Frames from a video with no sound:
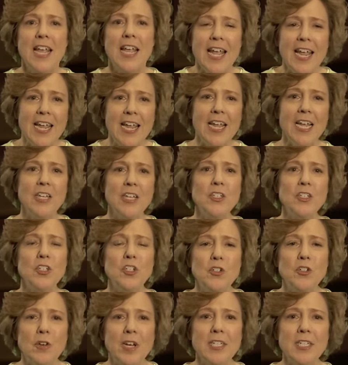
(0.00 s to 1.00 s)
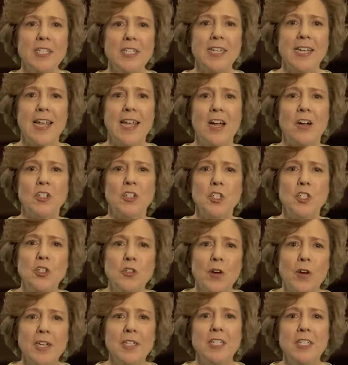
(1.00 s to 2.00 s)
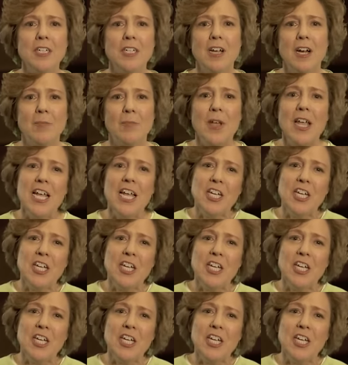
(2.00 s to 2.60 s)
hands stretching out, stretching up,